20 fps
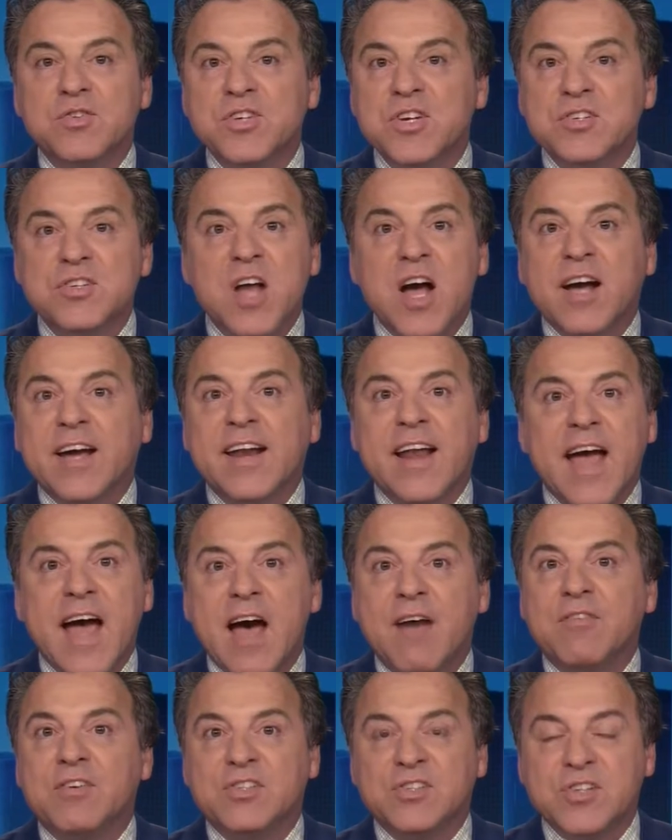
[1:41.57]
So she's not
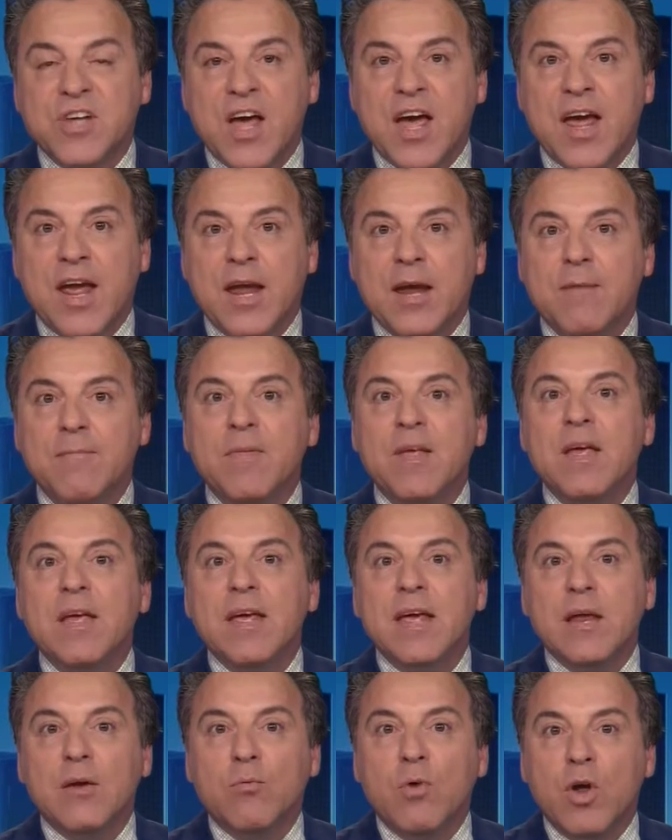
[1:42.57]
going to have a say
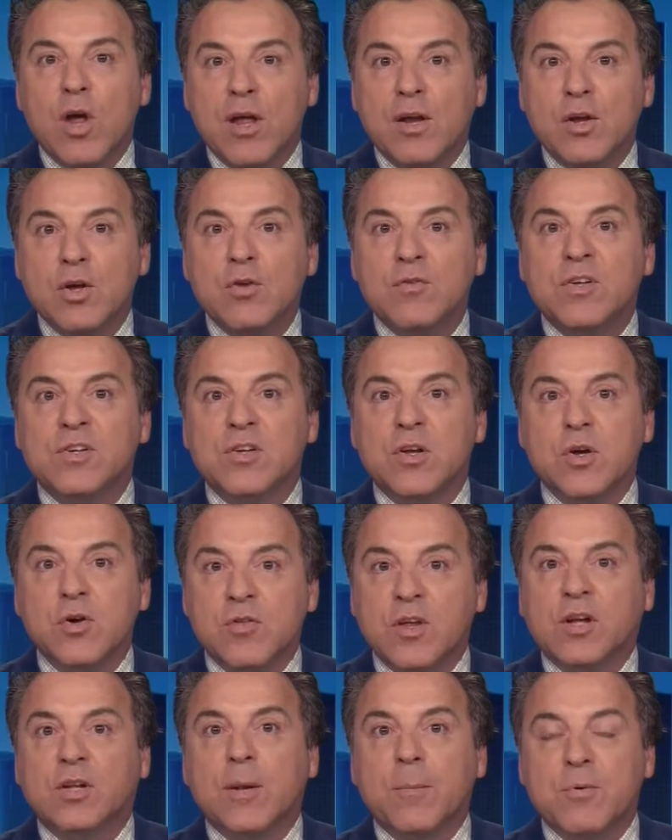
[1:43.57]
and, who, the,
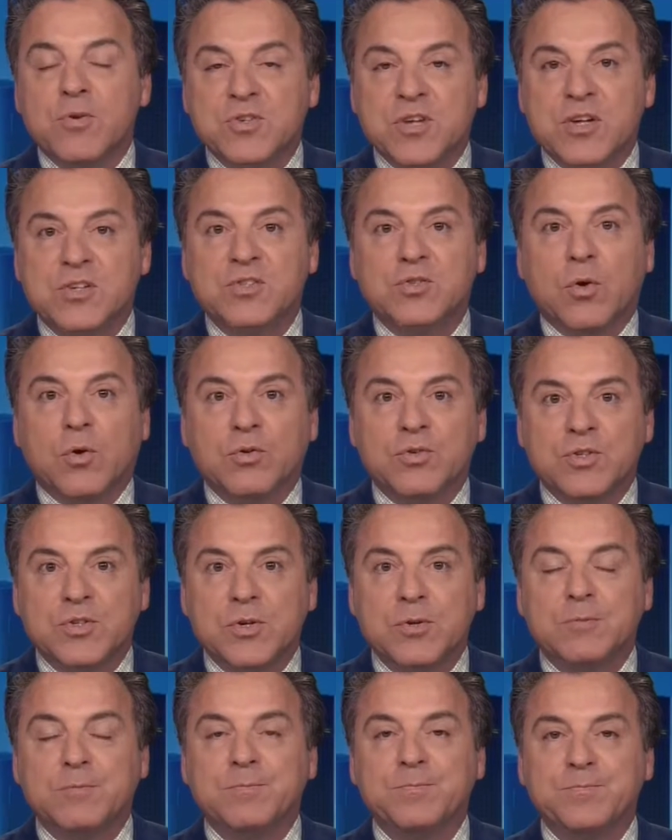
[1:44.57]
who the Clippers get
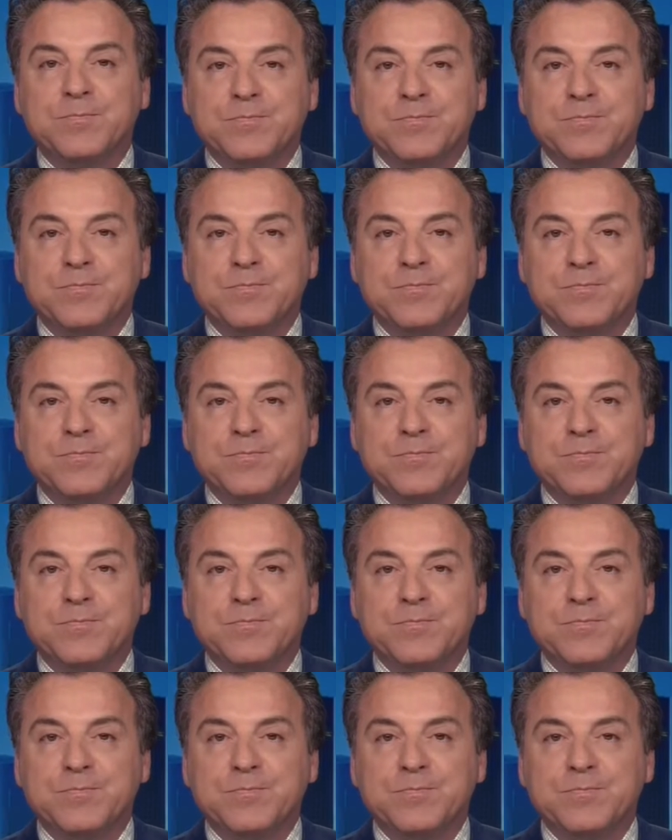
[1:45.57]
sold well, to.